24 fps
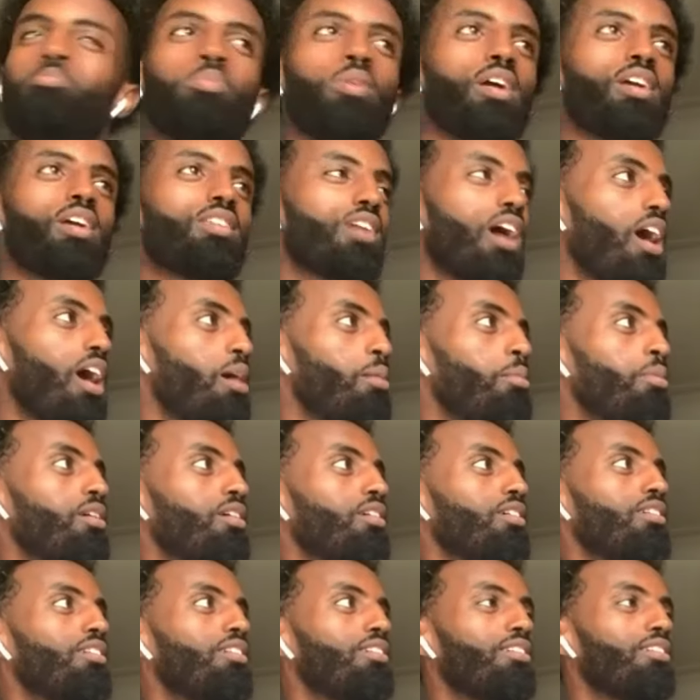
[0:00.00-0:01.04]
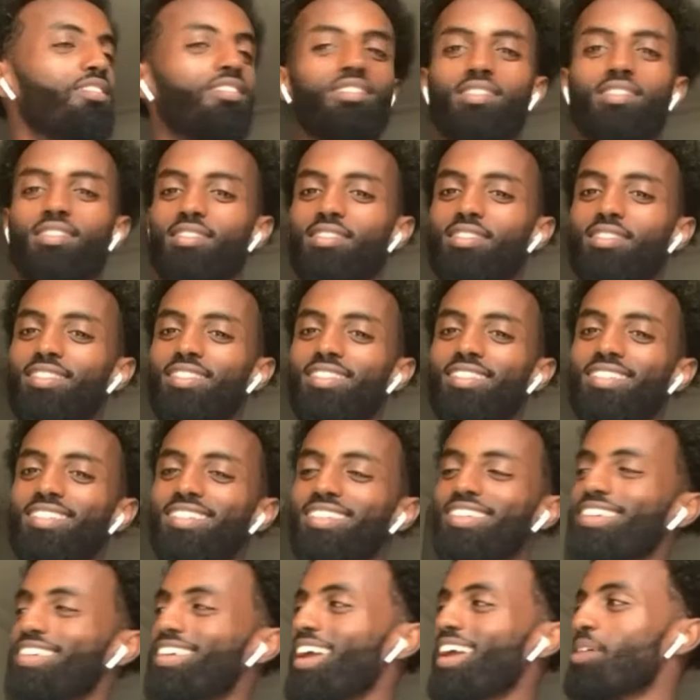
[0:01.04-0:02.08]
Big timer.
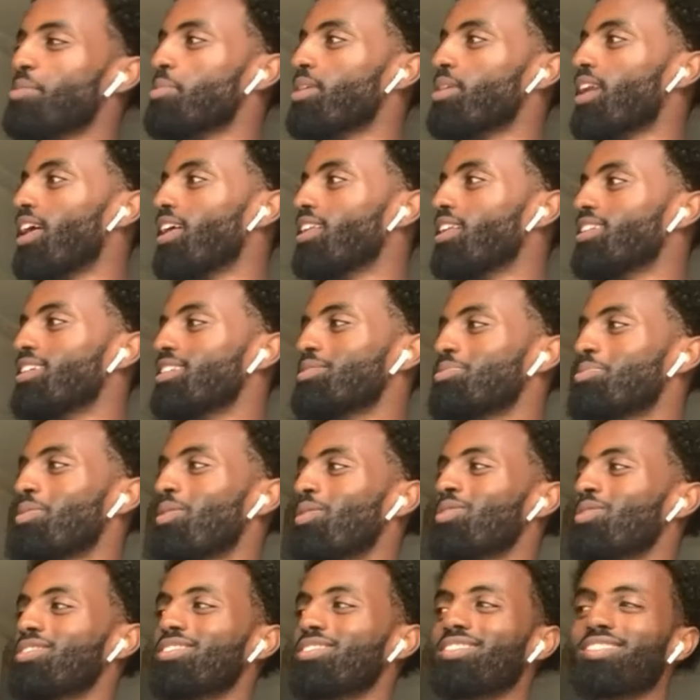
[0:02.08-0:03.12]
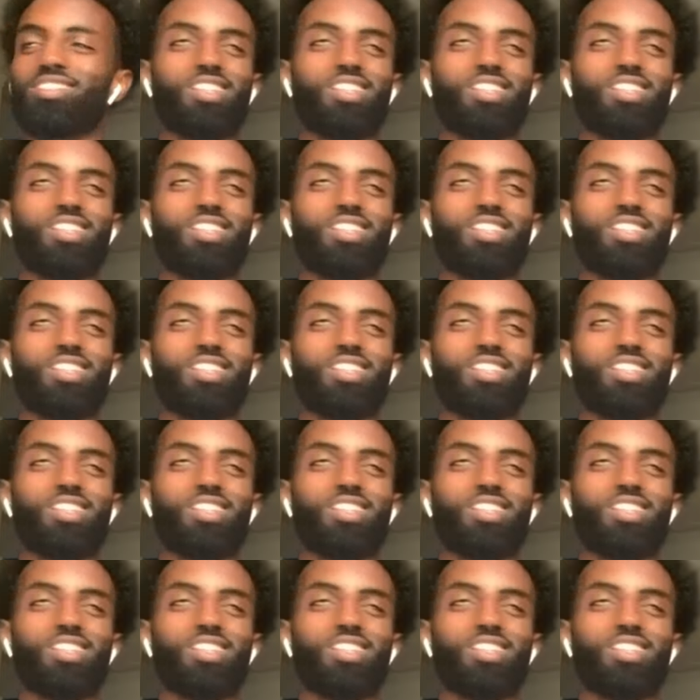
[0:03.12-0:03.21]
You came in like this, bro.